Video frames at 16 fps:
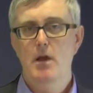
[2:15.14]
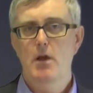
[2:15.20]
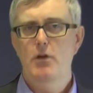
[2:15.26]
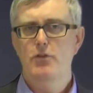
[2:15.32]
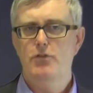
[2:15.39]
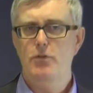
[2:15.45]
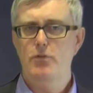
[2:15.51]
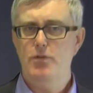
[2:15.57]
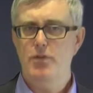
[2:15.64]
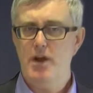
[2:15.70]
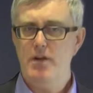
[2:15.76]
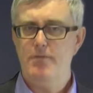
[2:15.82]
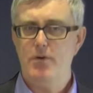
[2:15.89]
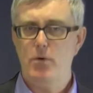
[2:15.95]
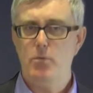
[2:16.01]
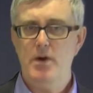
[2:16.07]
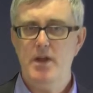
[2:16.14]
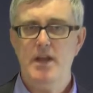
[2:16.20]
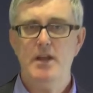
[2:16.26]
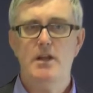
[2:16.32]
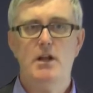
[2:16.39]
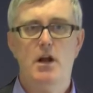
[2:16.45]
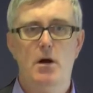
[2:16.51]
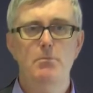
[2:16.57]
So therefore, when
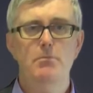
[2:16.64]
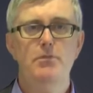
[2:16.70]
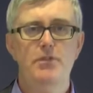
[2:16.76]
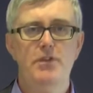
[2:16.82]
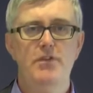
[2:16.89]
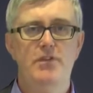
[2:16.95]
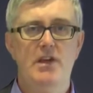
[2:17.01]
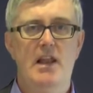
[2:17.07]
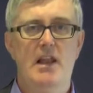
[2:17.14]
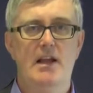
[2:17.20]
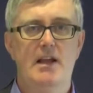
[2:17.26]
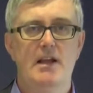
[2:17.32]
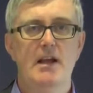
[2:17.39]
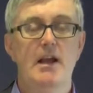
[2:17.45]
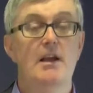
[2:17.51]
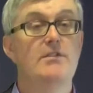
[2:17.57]
it comes to selling,